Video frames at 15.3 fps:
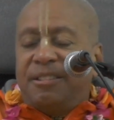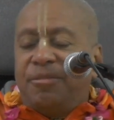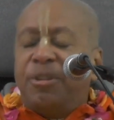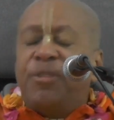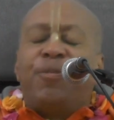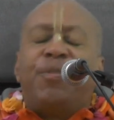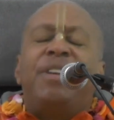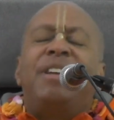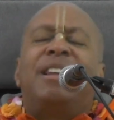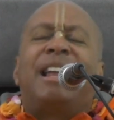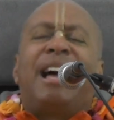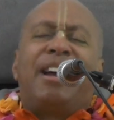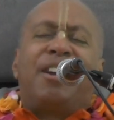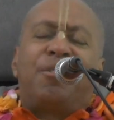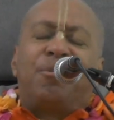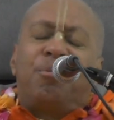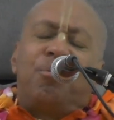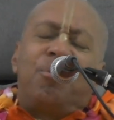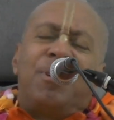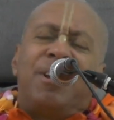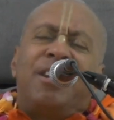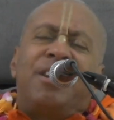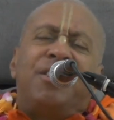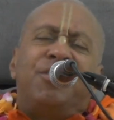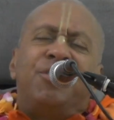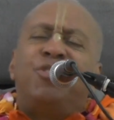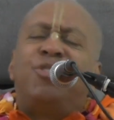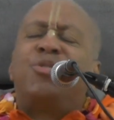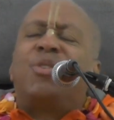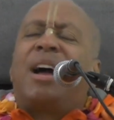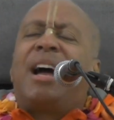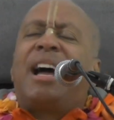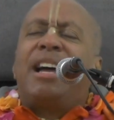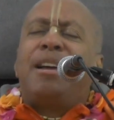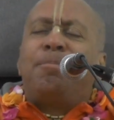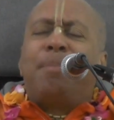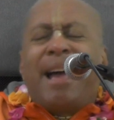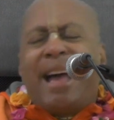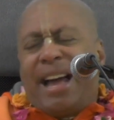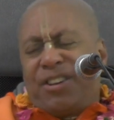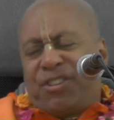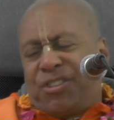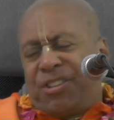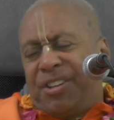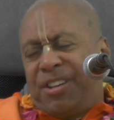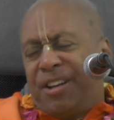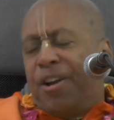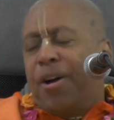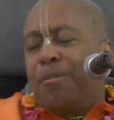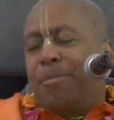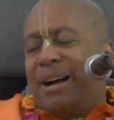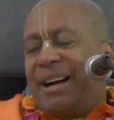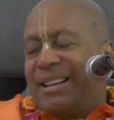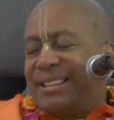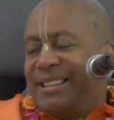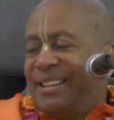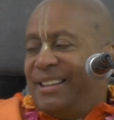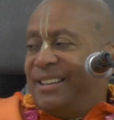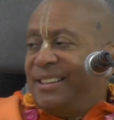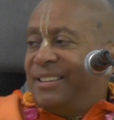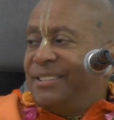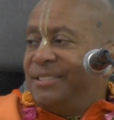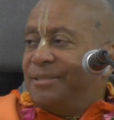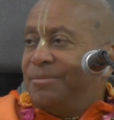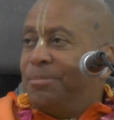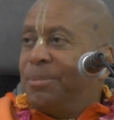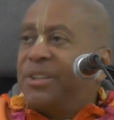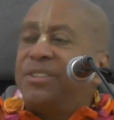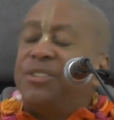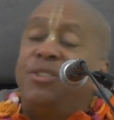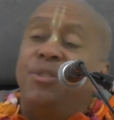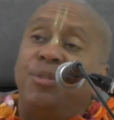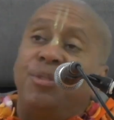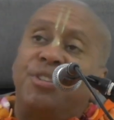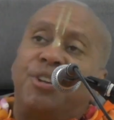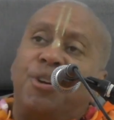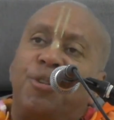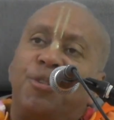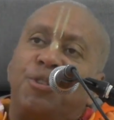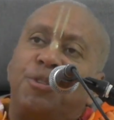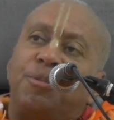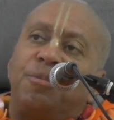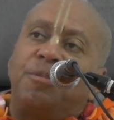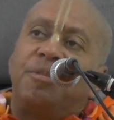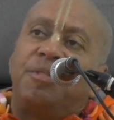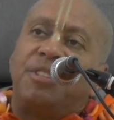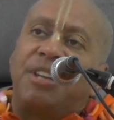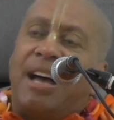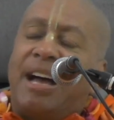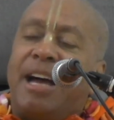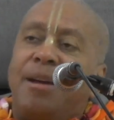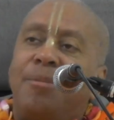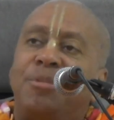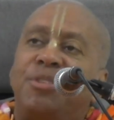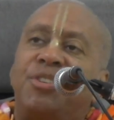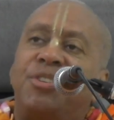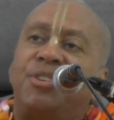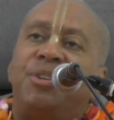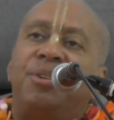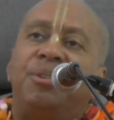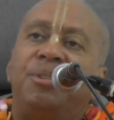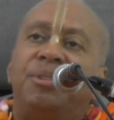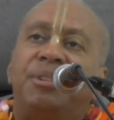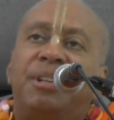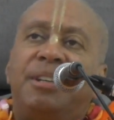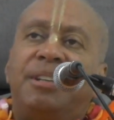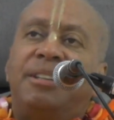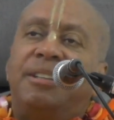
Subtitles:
we feel like we're in a dry patch in our bhakti. But use those times to